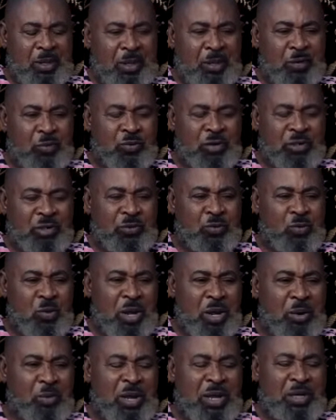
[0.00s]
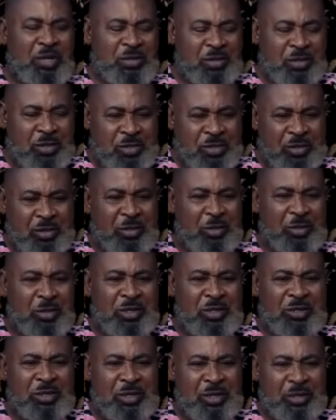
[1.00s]
the reason why we're insisting on
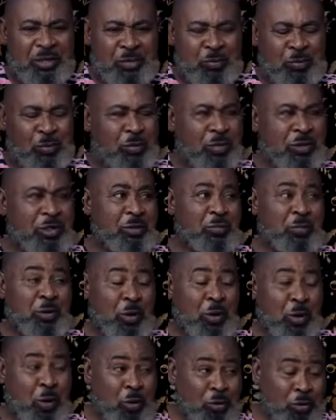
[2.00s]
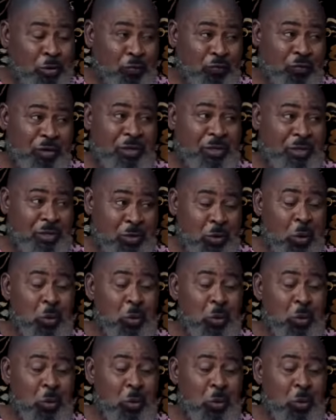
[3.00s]
this selection process is because of his